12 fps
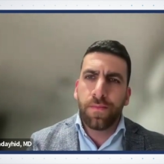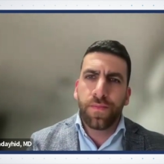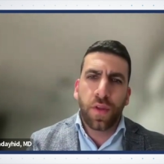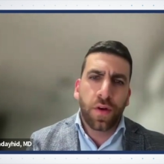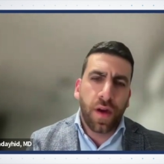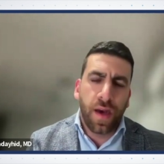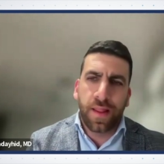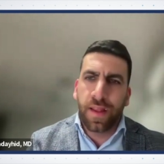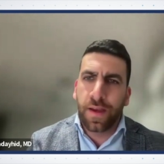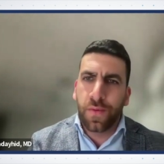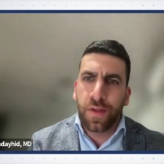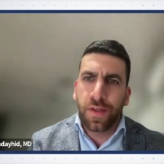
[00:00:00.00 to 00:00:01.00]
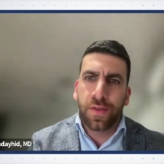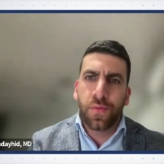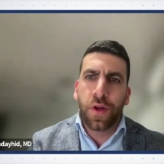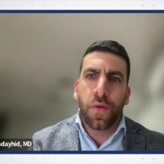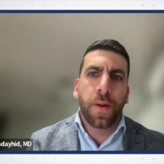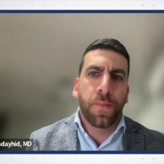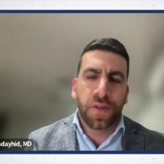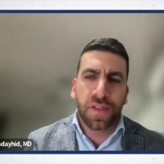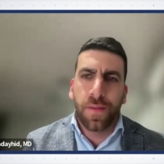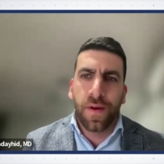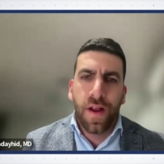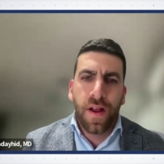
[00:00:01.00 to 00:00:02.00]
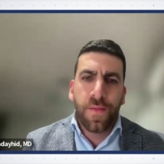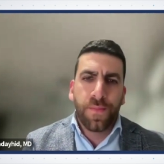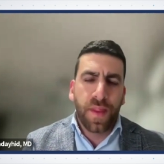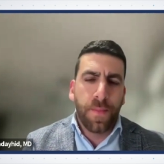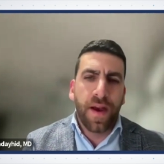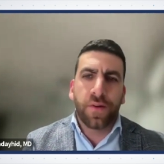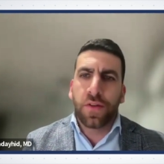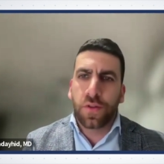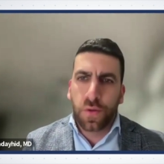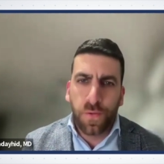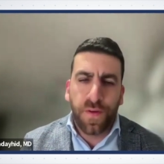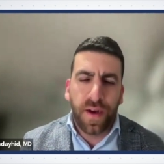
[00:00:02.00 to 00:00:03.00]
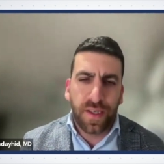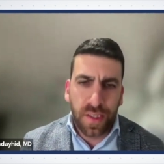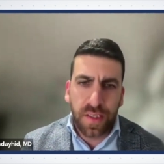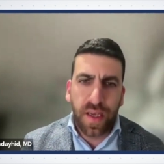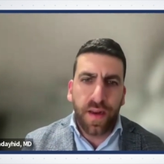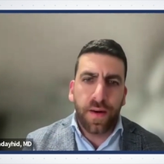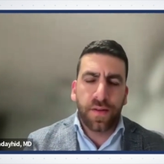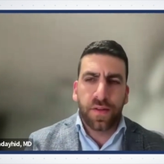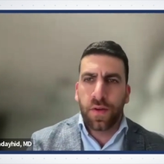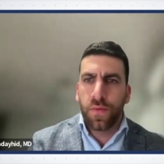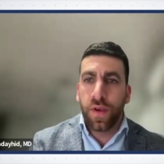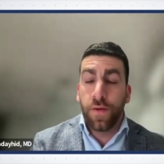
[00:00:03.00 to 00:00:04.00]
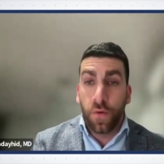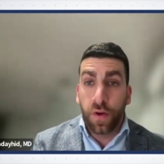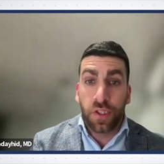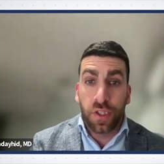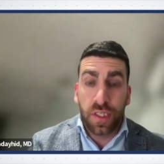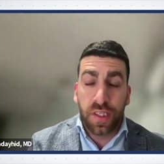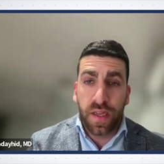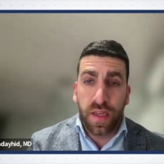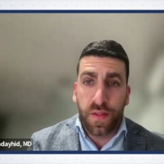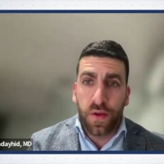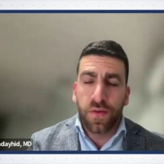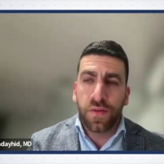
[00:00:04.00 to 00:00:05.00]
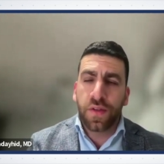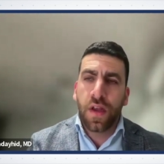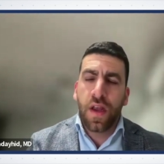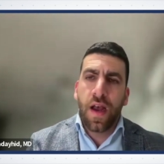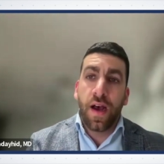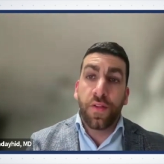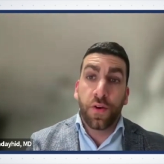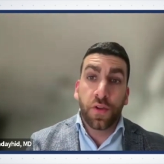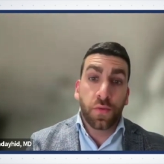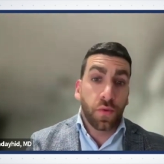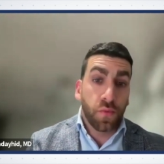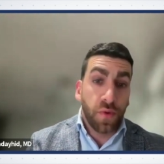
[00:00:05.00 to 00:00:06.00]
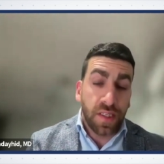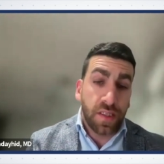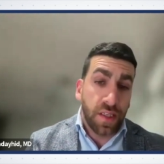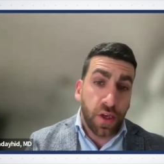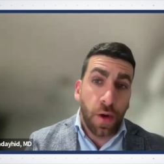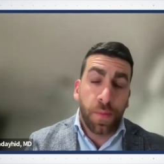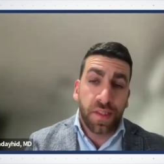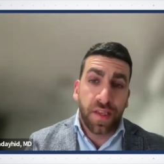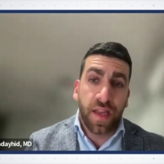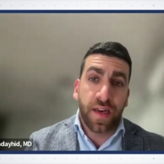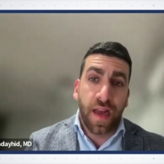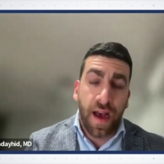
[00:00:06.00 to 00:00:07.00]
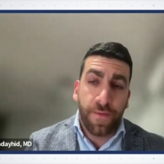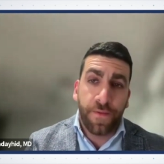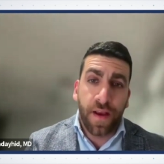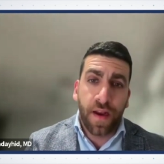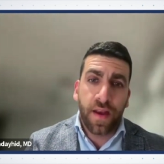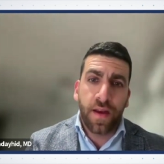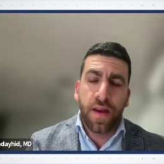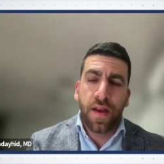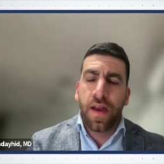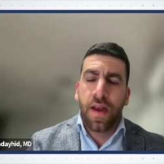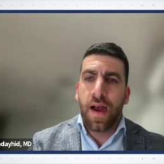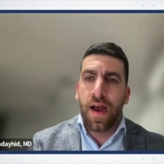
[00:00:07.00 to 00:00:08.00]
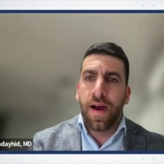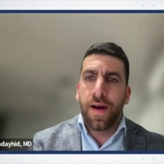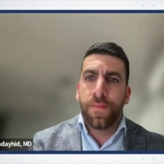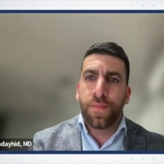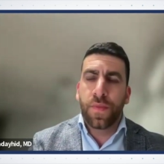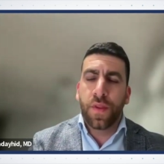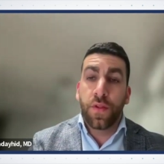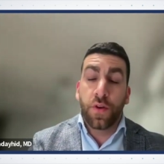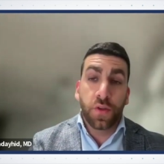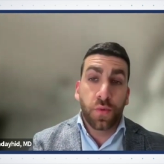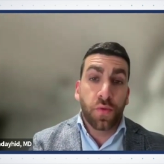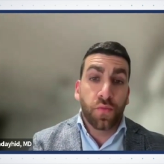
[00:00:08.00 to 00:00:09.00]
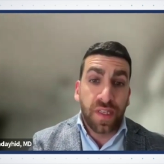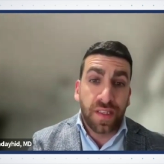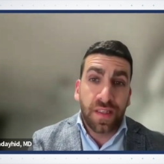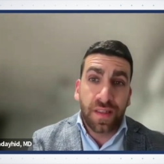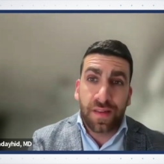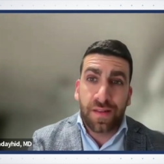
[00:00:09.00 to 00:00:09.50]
I think we don't want to push the boundary too far just yet, so we avoided GTN those. Those with recent compensated heart failure, those with recent,